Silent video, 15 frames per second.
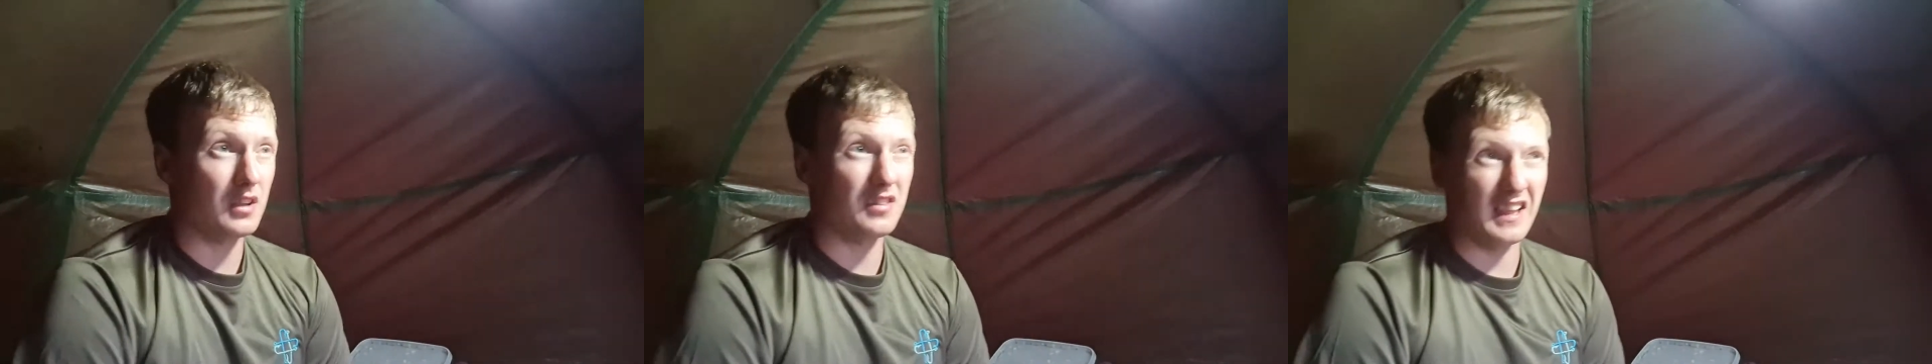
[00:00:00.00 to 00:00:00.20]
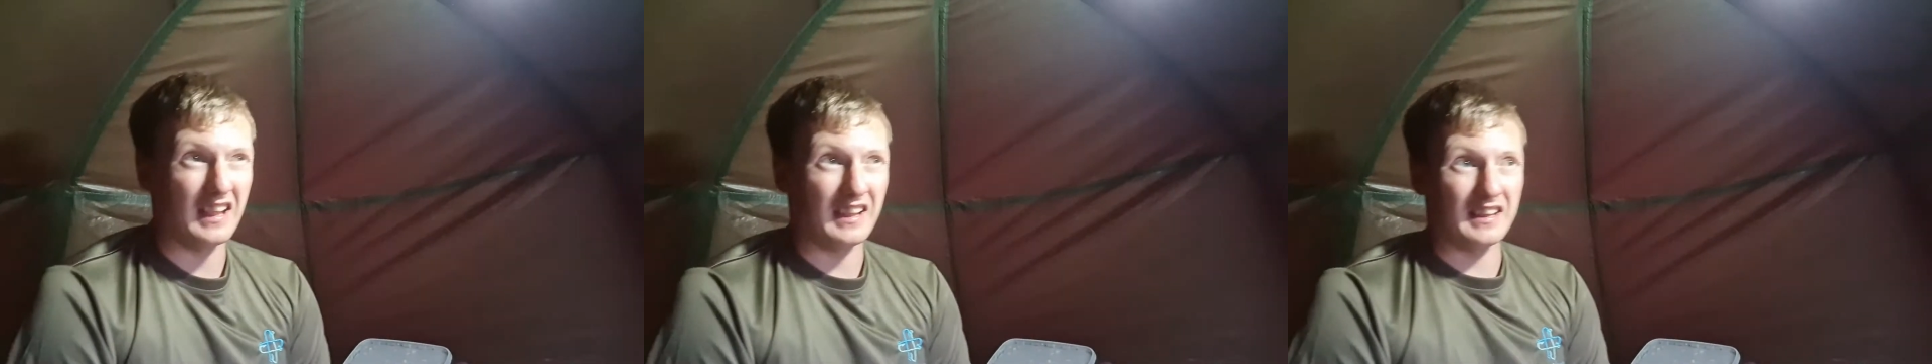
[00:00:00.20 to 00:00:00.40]
I
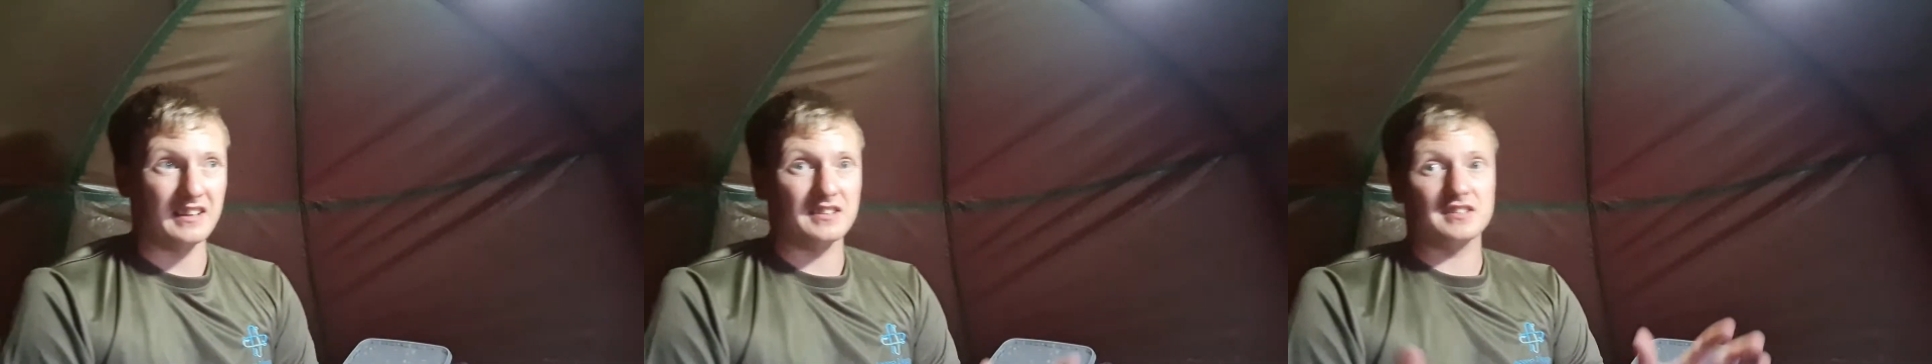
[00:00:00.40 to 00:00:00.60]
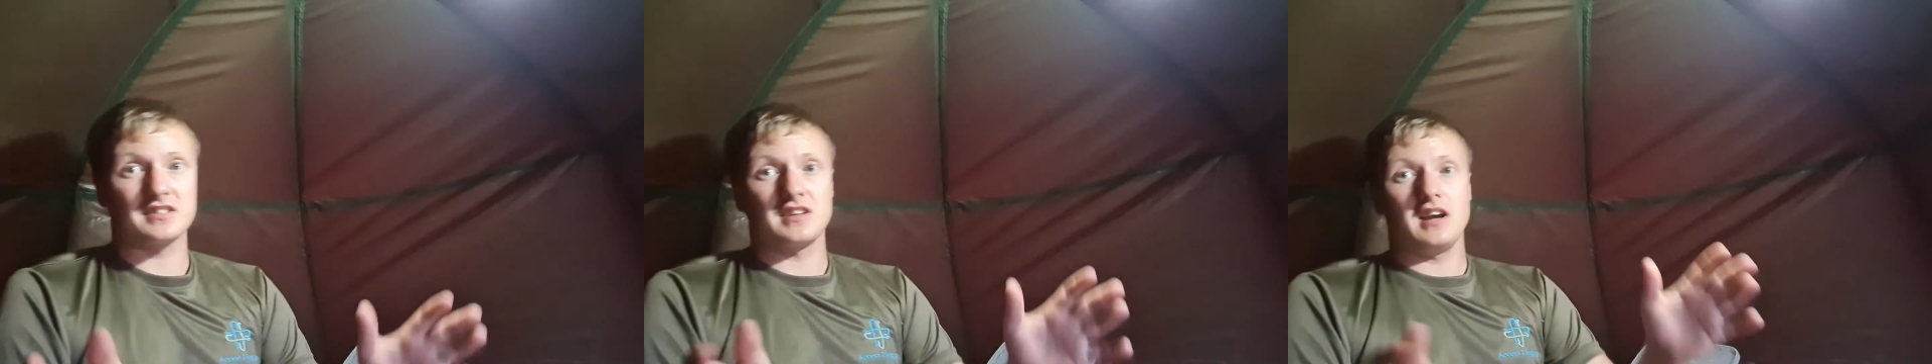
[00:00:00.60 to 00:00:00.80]
think
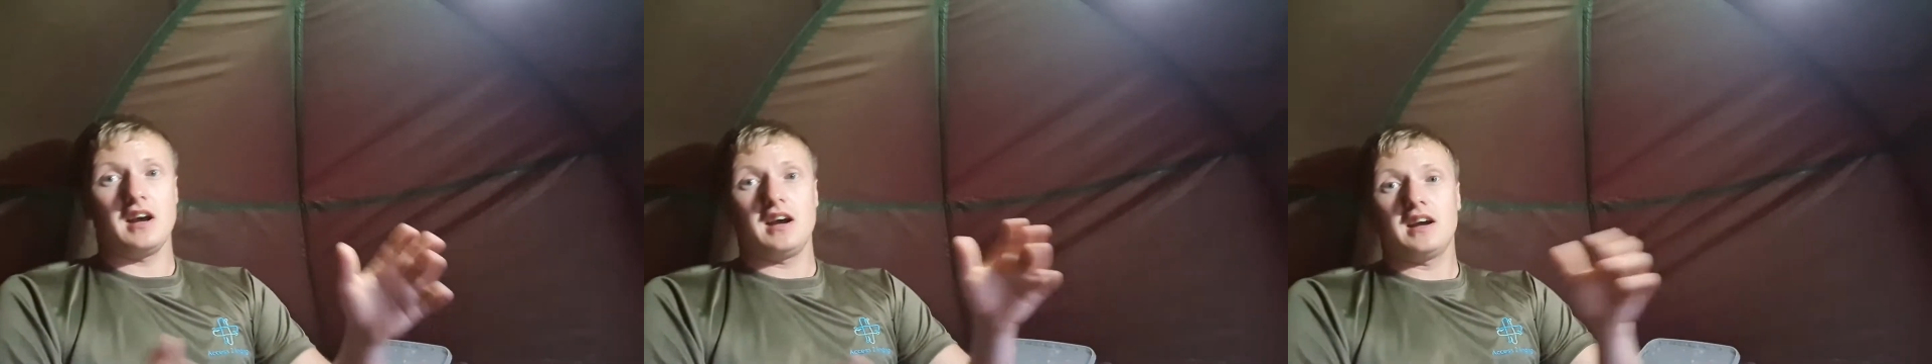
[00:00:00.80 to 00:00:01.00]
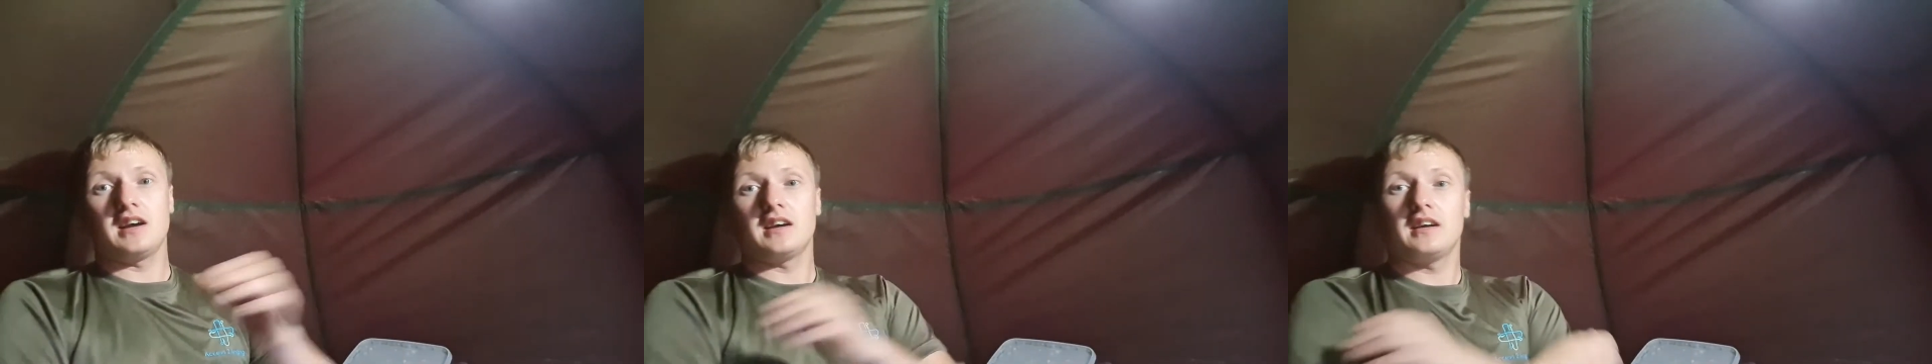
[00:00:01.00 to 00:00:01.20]
it's
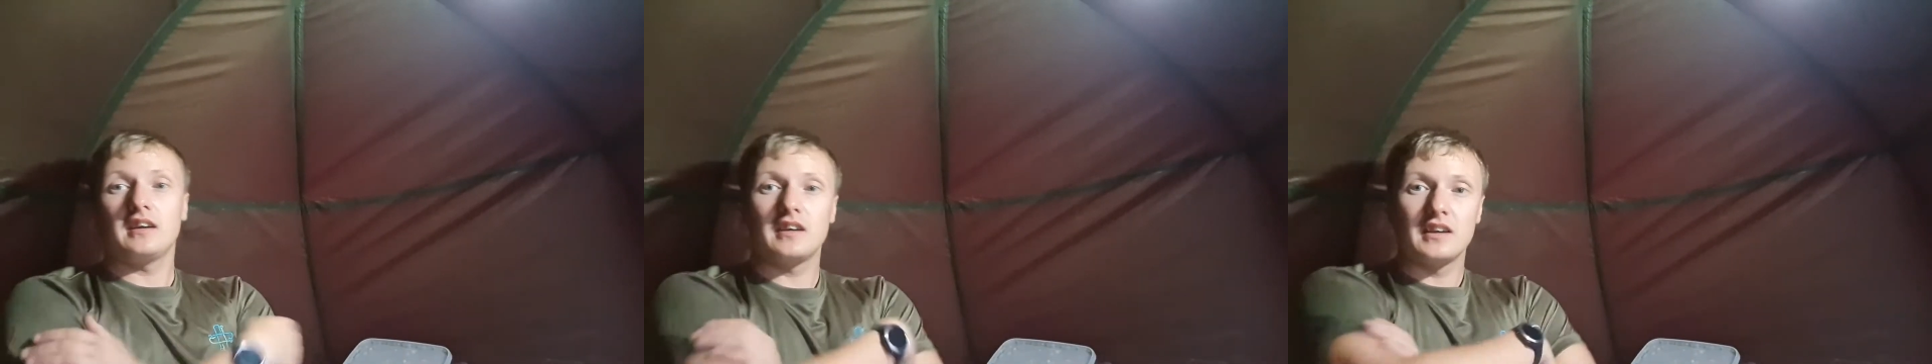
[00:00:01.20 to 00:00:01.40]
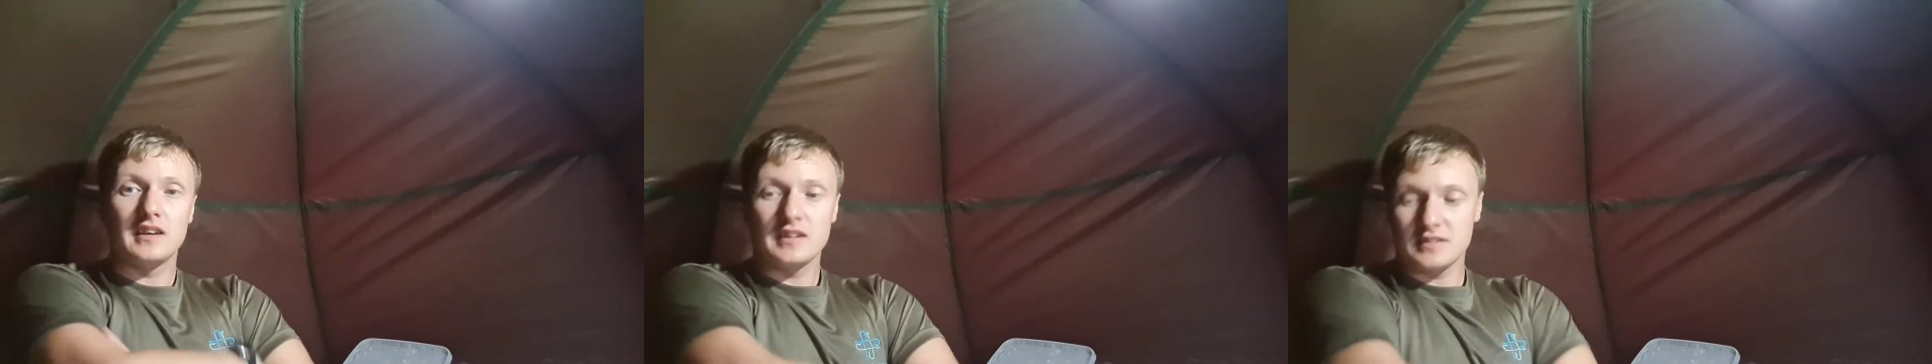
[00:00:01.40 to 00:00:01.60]

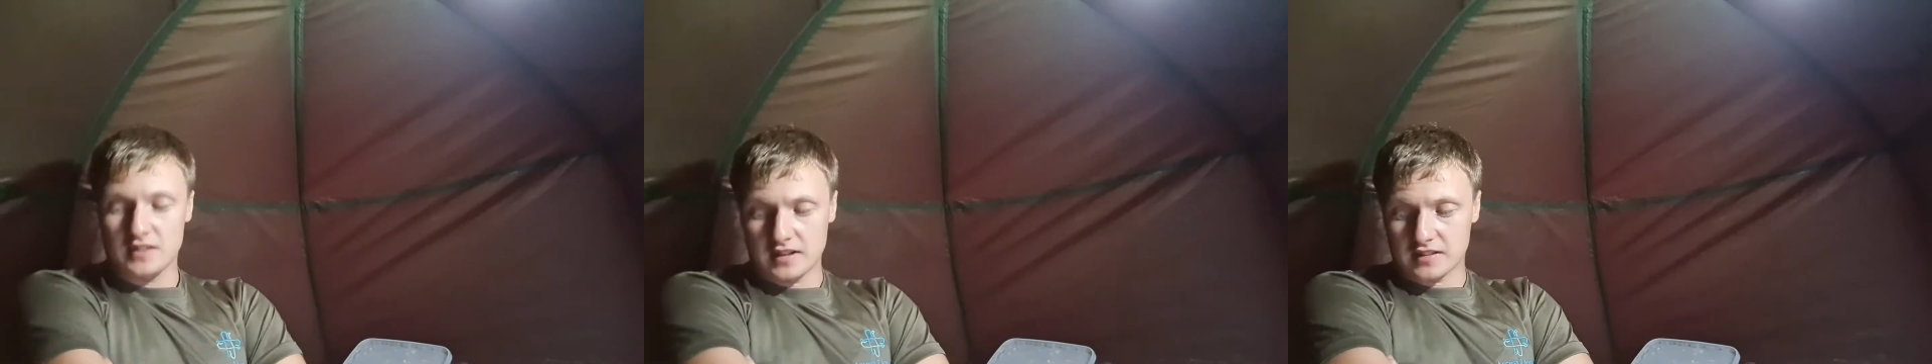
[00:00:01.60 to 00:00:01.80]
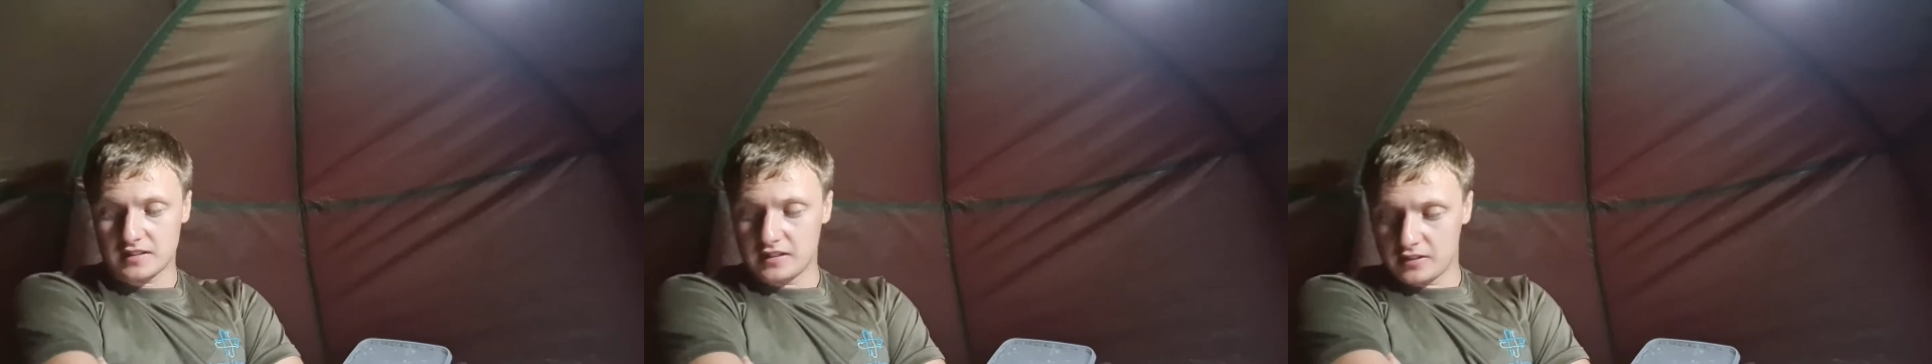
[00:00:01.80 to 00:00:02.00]

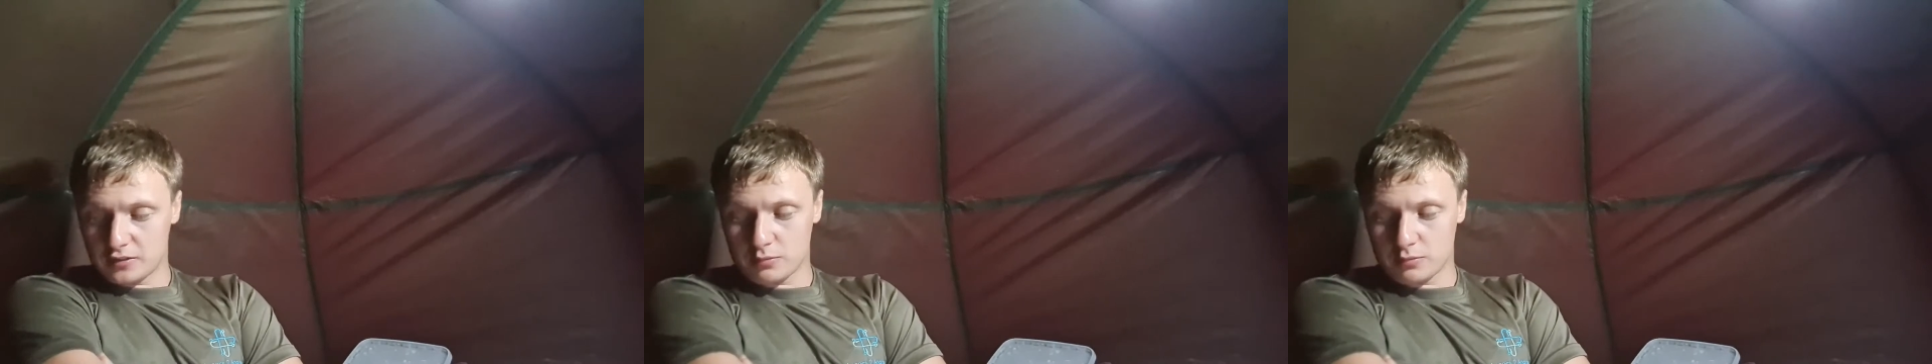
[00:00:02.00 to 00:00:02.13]
16